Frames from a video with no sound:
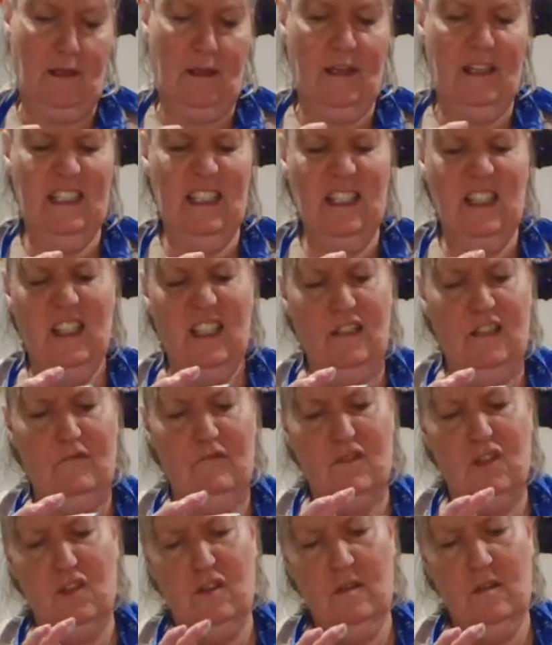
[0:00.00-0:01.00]
I didn't think it
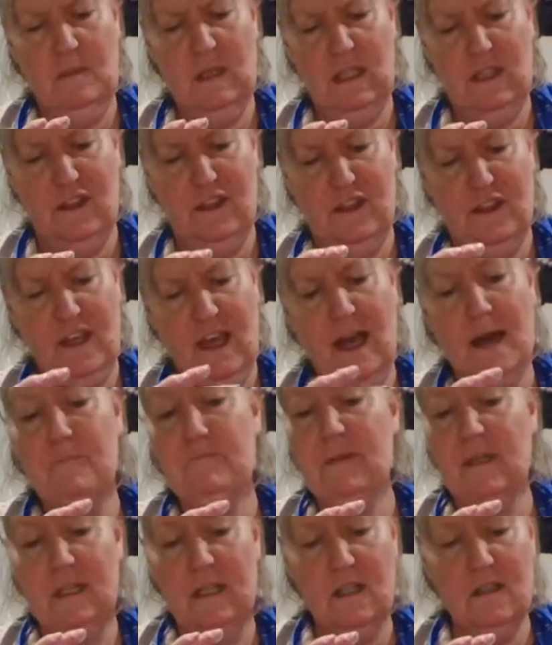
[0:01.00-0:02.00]
was going to be
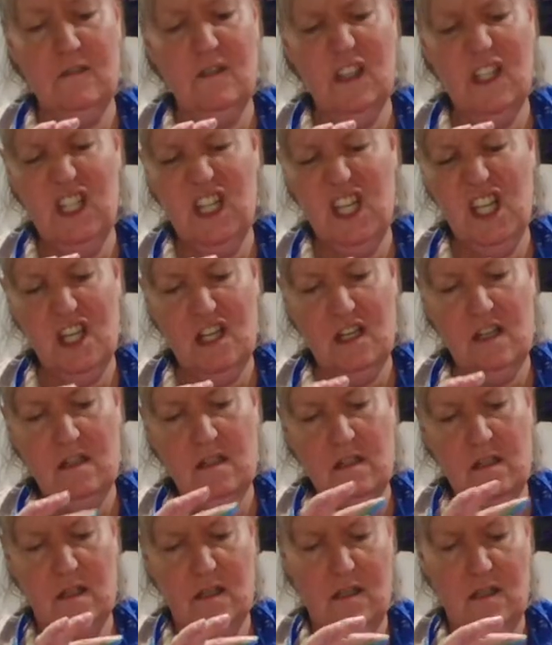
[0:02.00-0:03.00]
that big of a
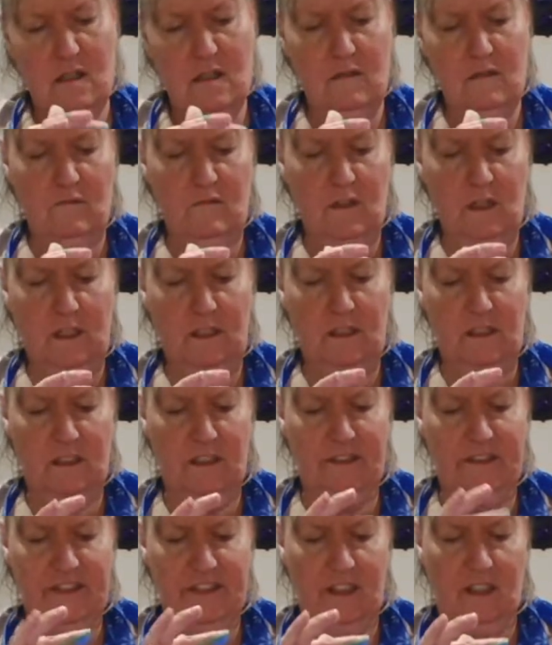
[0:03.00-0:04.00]
deal, and it wrecked
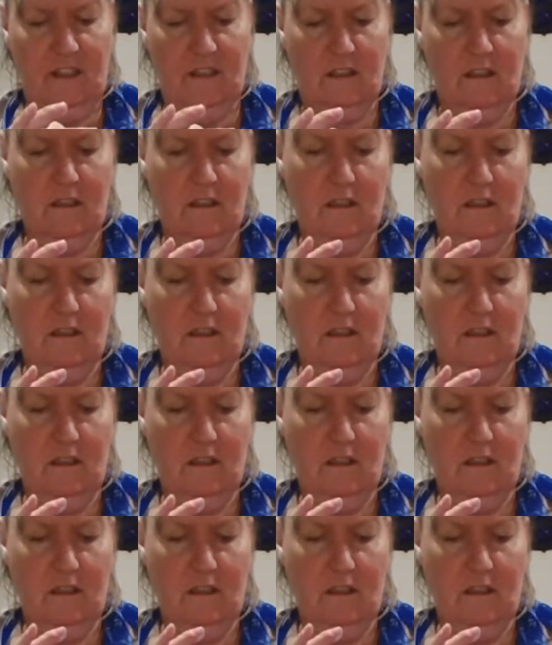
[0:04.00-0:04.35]
the sink.